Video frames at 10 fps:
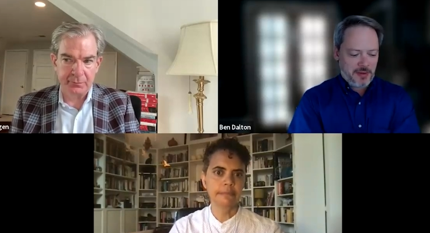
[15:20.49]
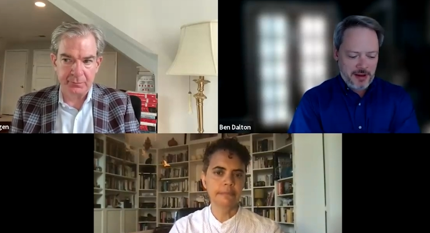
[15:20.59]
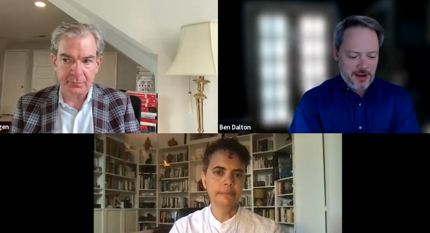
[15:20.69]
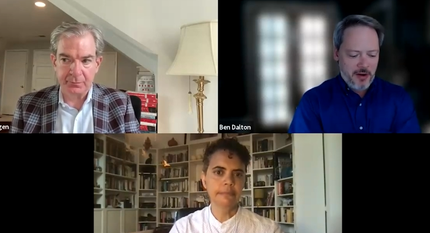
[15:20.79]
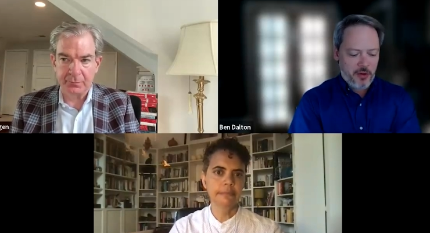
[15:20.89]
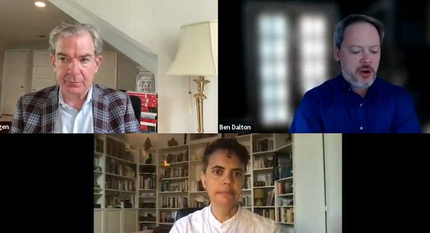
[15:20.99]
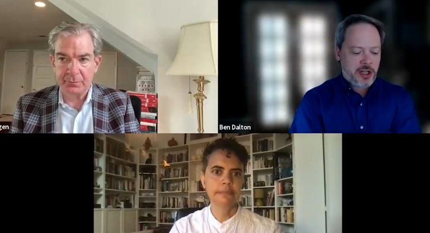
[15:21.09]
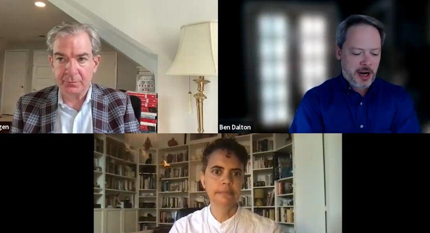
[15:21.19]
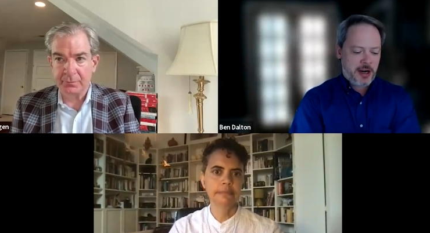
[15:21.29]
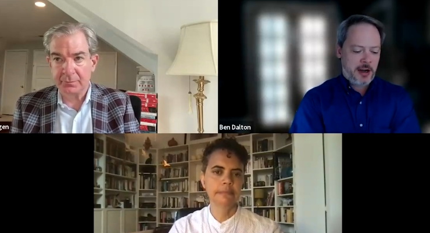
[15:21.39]
Speaker 1: you know,
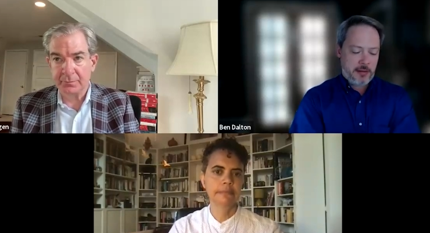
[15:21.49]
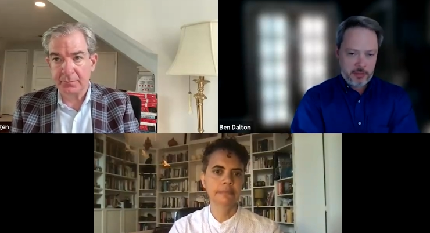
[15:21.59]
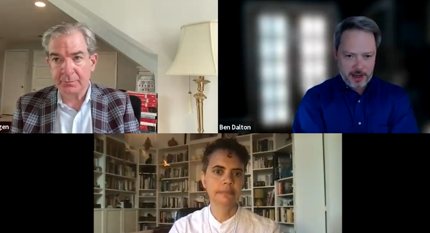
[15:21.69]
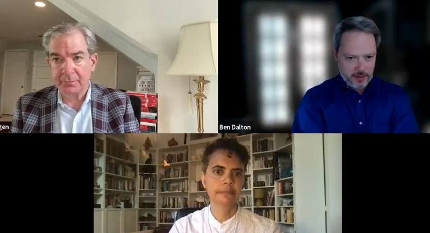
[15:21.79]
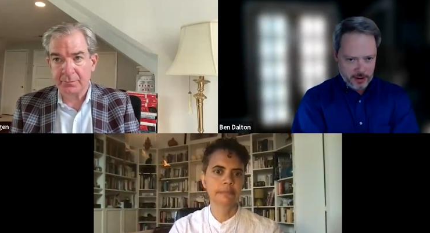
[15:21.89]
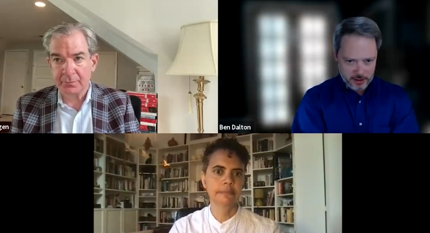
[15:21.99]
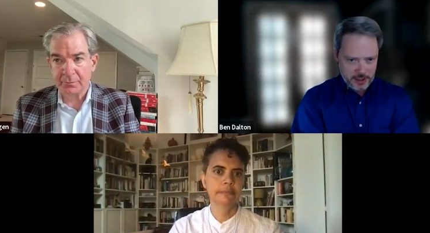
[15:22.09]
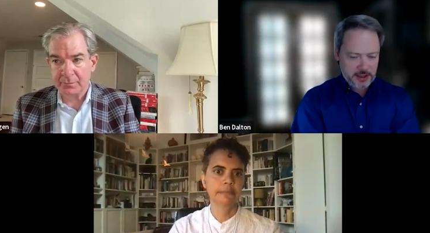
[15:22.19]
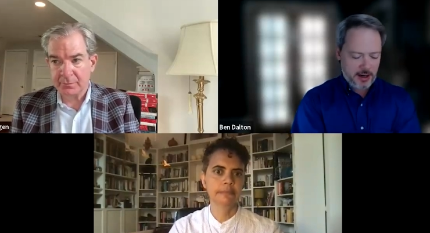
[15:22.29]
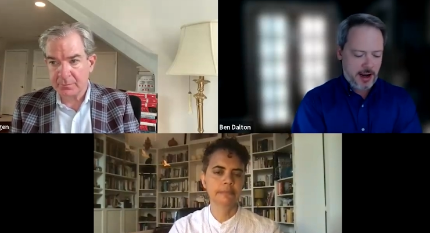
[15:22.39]
Lukashenko gave an
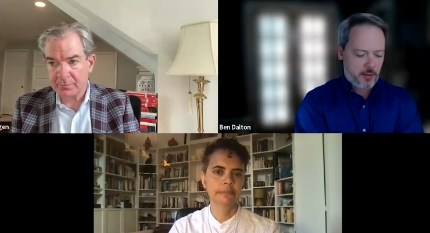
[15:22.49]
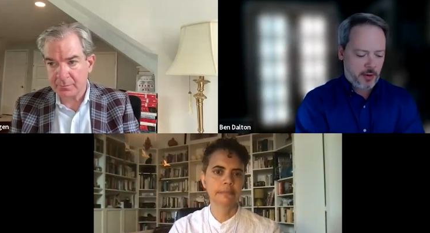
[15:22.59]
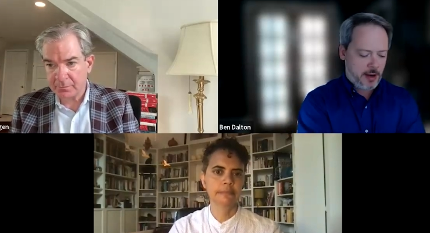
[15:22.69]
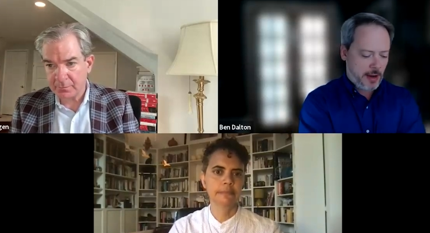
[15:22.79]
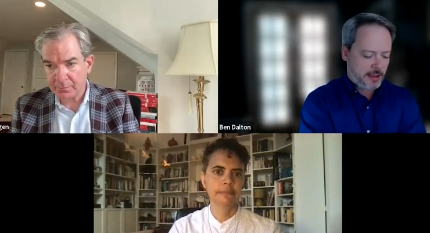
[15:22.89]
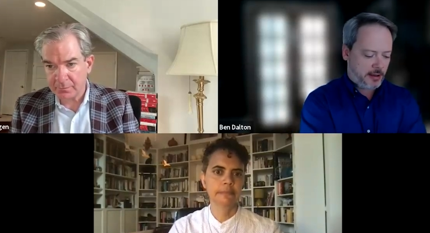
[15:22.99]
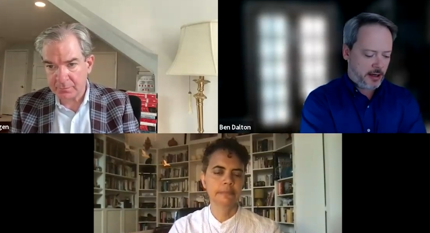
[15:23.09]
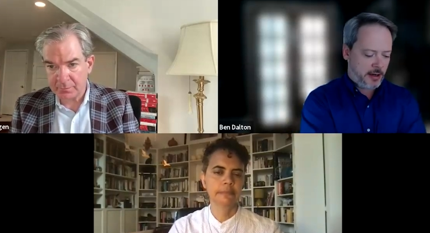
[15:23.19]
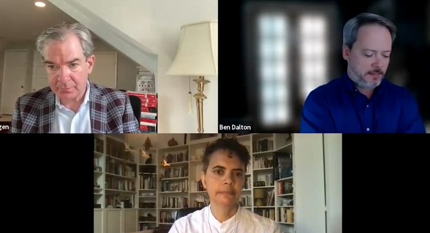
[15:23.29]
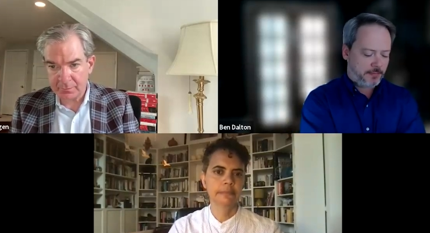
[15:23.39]
address today where he
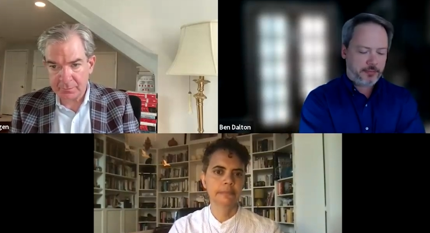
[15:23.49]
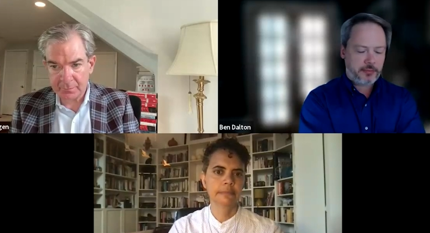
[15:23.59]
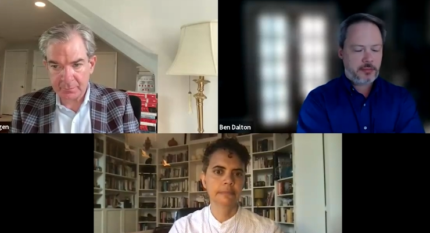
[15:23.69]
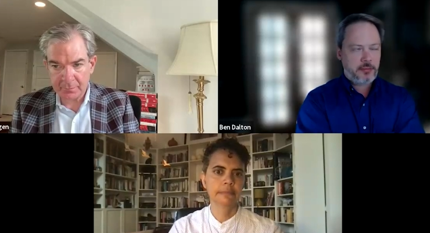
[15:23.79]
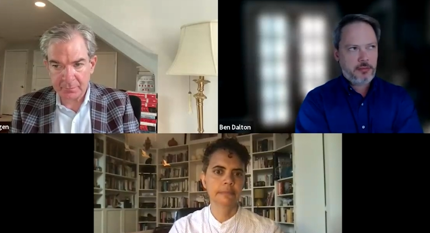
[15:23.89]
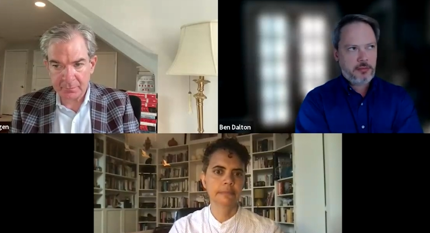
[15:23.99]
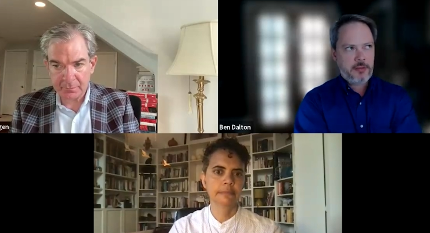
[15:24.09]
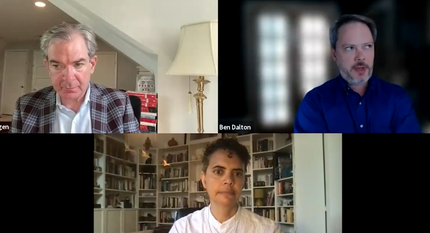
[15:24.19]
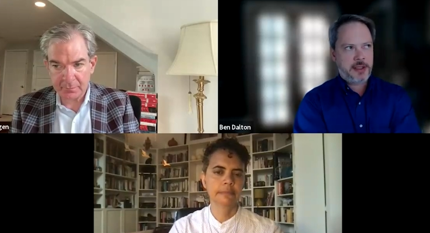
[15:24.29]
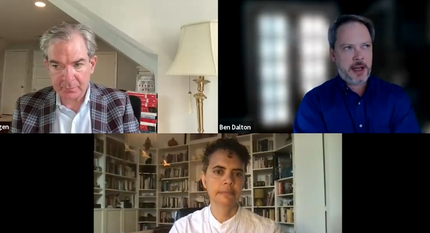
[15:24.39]
basically
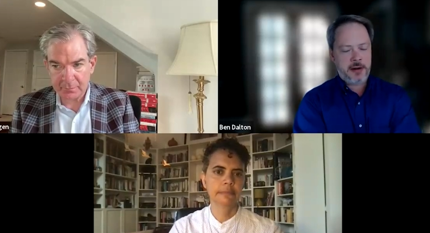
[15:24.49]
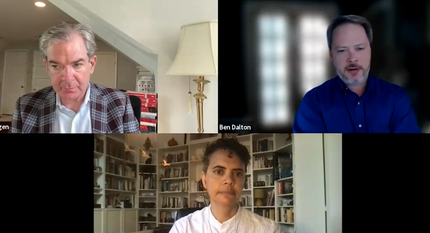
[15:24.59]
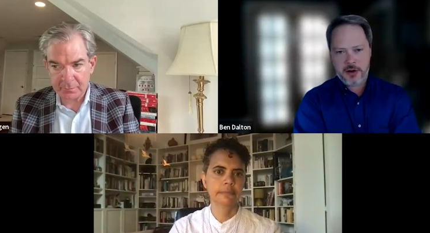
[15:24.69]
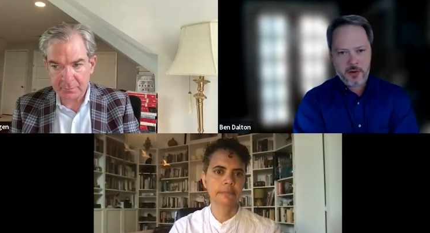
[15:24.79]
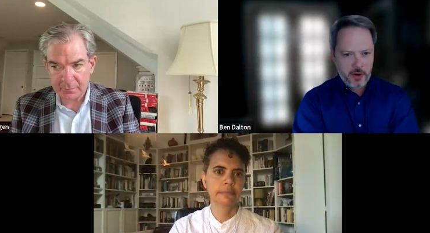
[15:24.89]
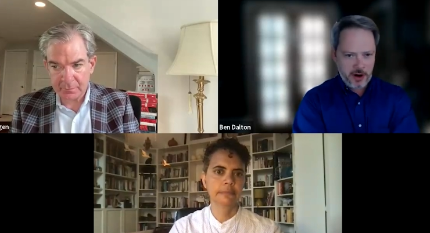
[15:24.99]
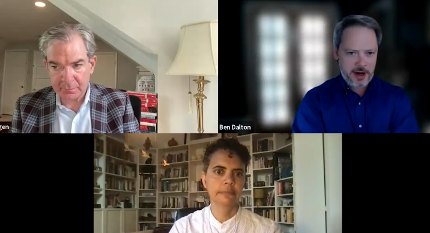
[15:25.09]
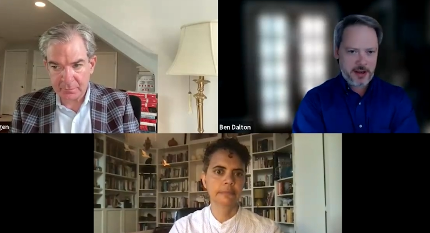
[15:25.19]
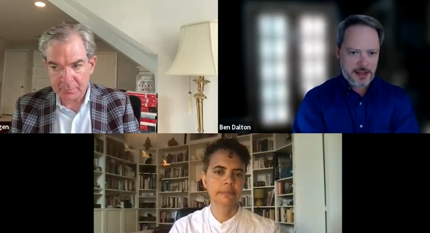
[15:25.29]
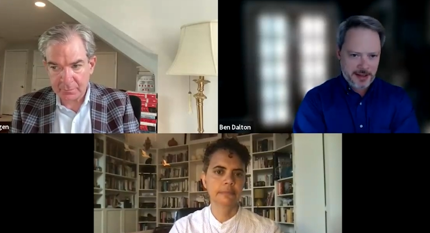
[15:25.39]
said, "Don't
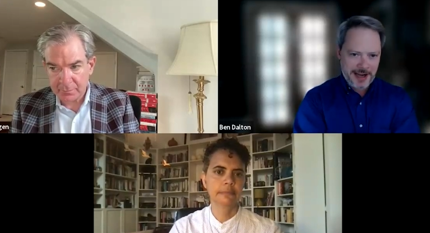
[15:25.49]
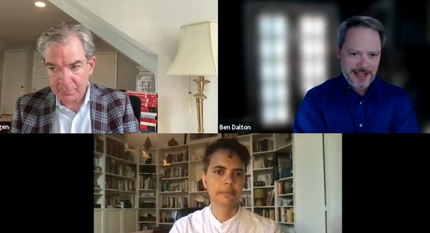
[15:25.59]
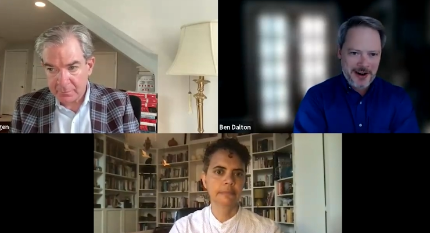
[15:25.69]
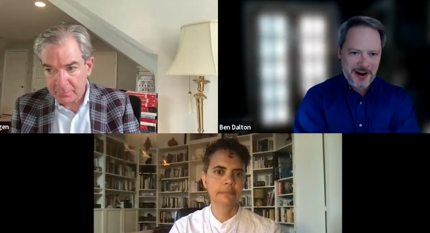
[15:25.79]
worry, these guys are